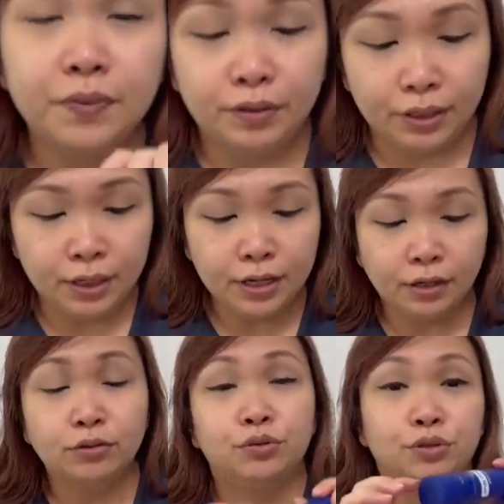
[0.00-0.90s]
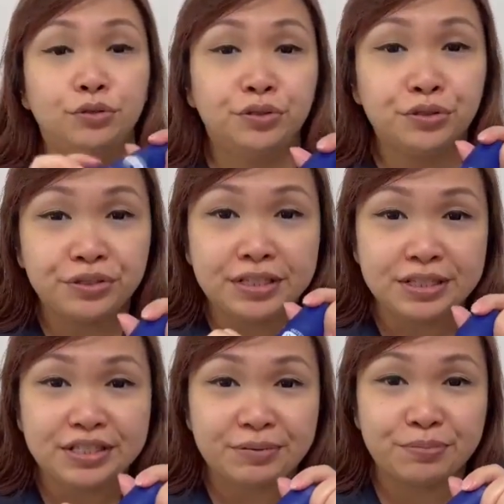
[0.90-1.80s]
Okay, how do you use
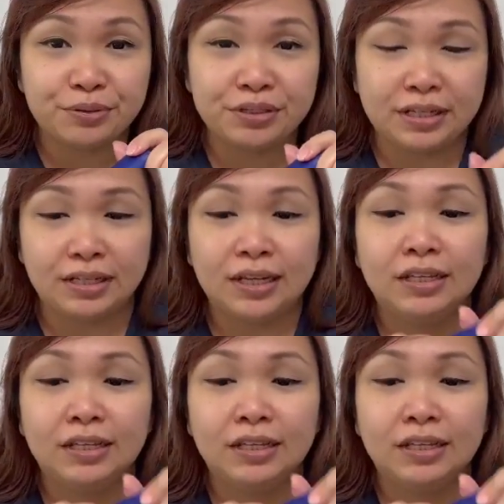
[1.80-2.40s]
this deep blue stick?